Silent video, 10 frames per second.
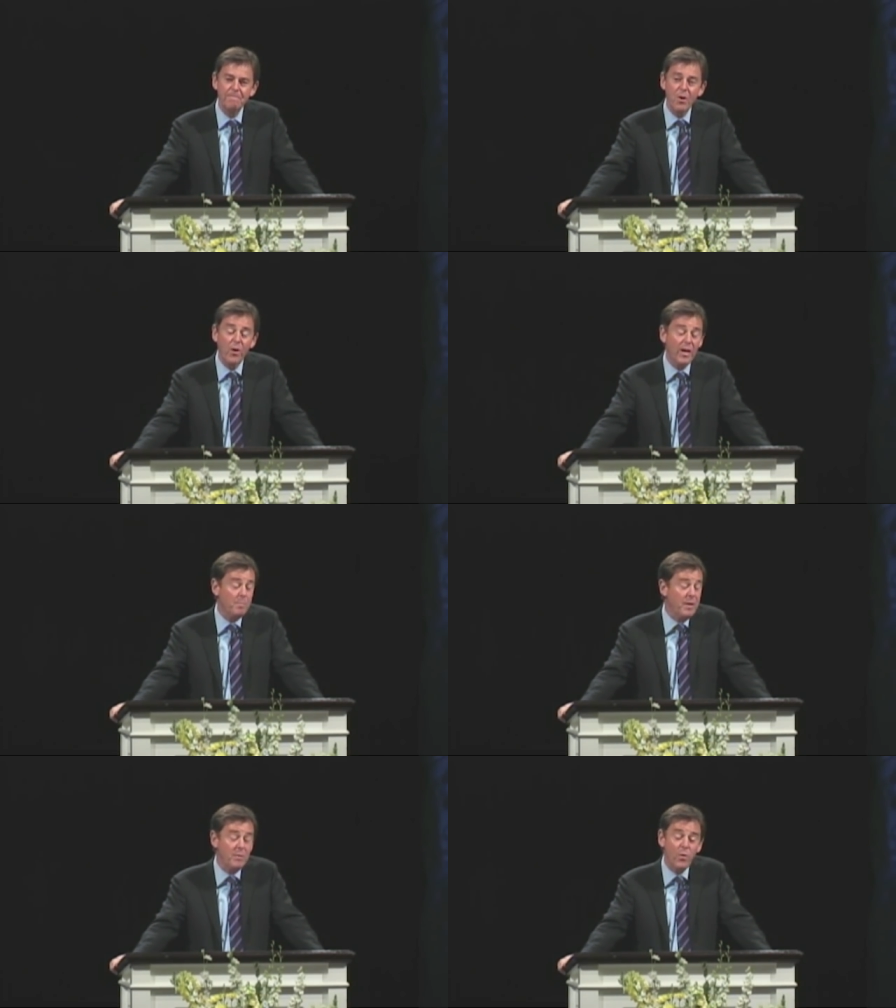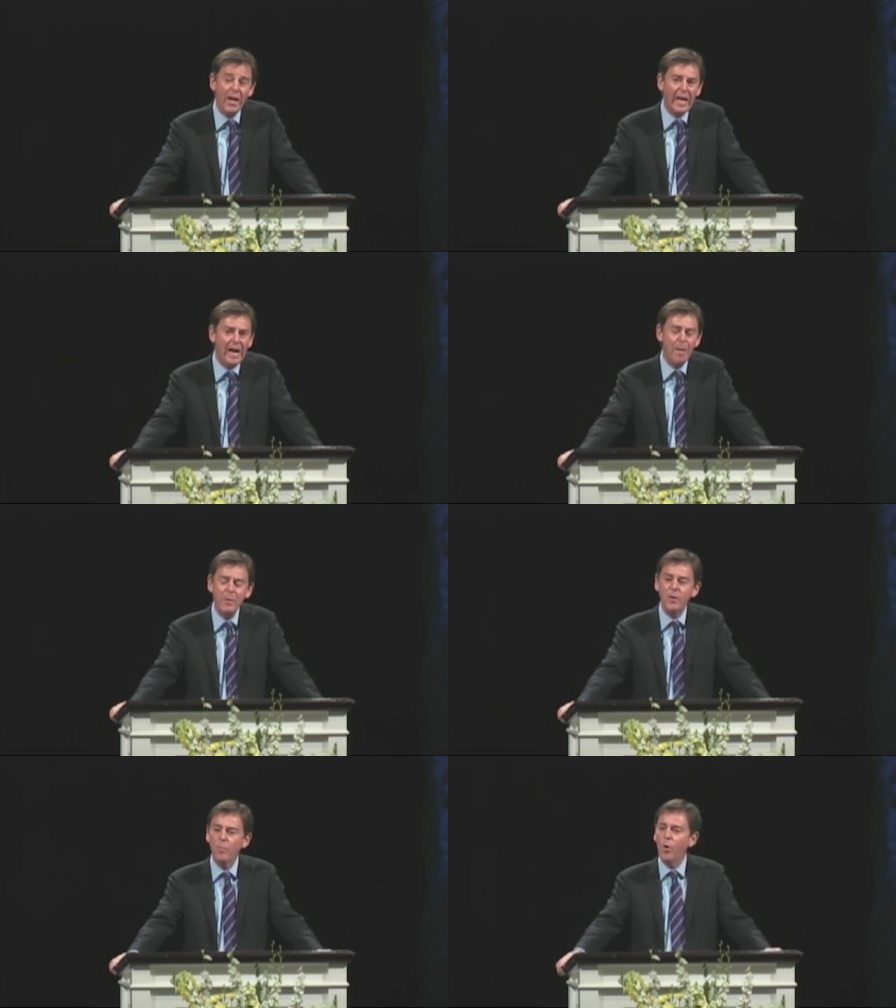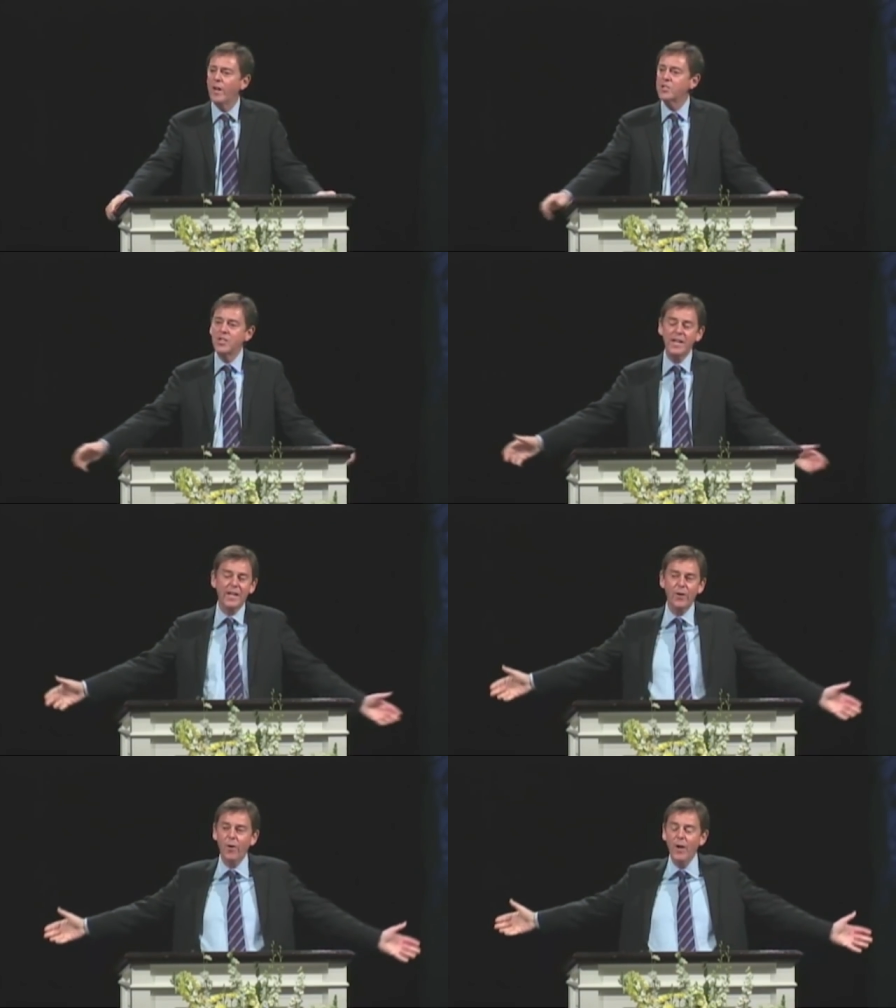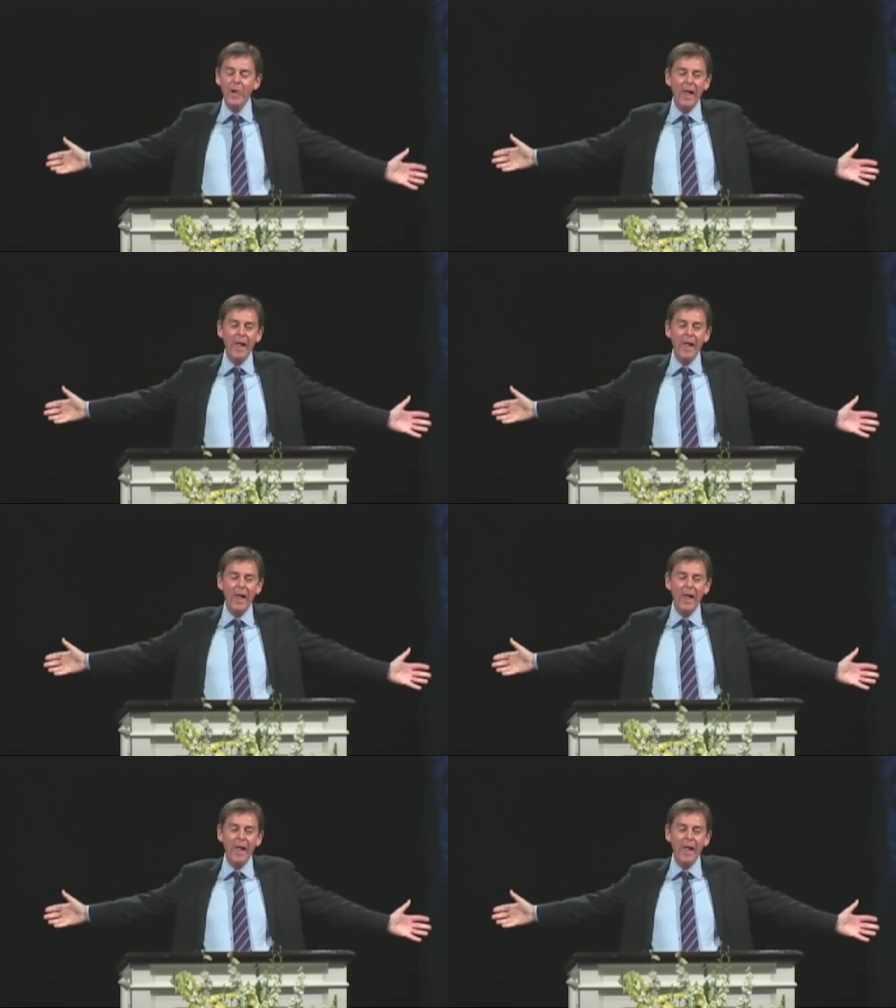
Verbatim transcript: No, he'd been waking up in the morning saying, You know,